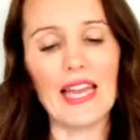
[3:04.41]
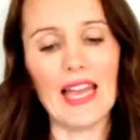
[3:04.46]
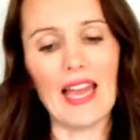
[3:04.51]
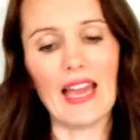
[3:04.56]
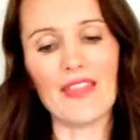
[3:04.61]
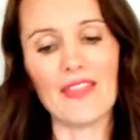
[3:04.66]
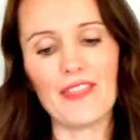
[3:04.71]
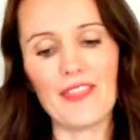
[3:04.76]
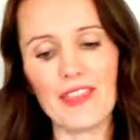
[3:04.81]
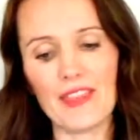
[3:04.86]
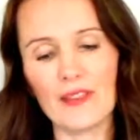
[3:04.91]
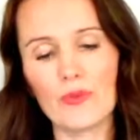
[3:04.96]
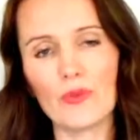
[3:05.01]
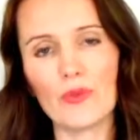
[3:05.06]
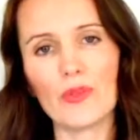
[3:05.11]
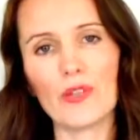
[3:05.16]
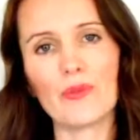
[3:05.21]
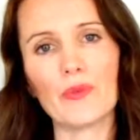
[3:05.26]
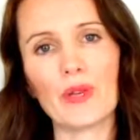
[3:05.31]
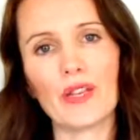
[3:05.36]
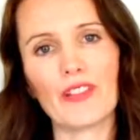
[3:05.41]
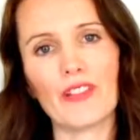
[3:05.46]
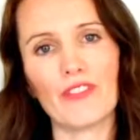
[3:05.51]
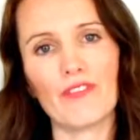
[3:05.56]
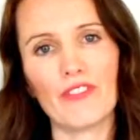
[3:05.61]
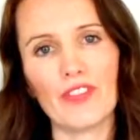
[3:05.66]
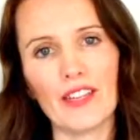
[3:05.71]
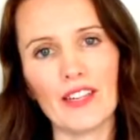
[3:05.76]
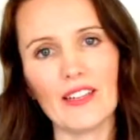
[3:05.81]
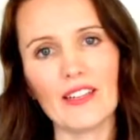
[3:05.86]
And then when we're
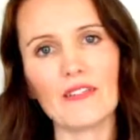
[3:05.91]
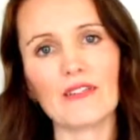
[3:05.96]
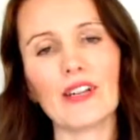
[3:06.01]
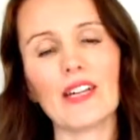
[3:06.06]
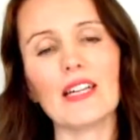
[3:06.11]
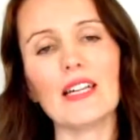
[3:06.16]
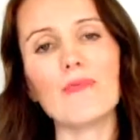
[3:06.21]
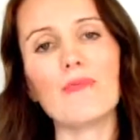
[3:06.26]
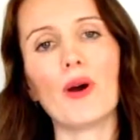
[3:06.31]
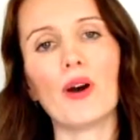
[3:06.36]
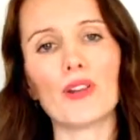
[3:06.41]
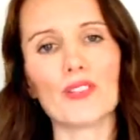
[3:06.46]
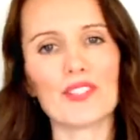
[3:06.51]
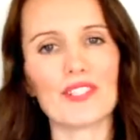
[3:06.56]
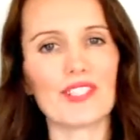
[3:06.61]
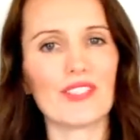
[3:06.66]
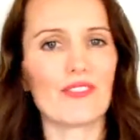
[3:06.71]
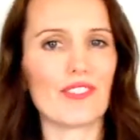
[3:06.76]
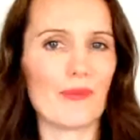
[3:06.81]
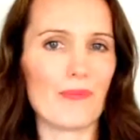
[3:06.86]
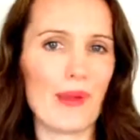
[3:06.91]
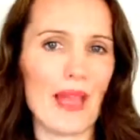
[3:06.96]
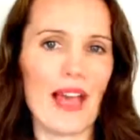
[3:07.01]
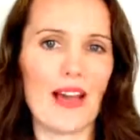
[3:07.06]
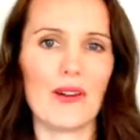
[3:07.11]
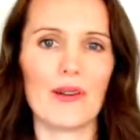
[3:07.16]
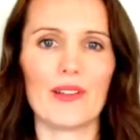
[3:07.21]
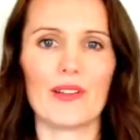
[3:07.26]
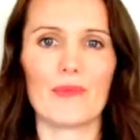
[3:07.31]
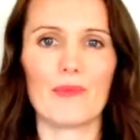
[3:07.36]
feeling really positive and
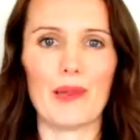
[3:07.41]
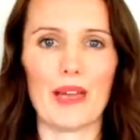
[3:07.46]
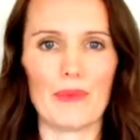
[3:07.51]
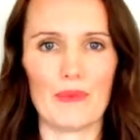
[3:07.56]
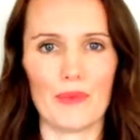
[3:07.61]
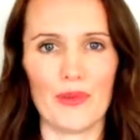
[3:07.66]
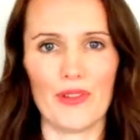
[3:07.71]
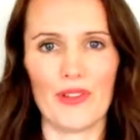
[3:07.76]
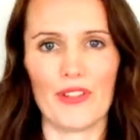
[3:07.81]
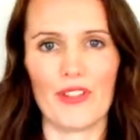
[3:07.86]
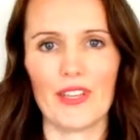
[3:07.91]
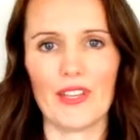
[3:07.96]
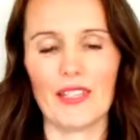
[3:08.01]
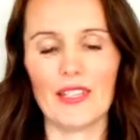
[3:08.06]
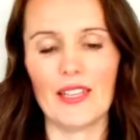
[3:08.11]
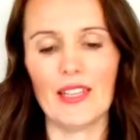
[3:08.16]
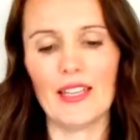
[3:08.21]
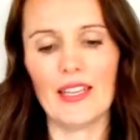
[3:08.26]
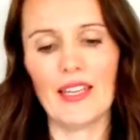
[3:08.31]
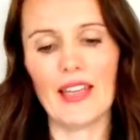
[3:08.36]
empowered about birthing,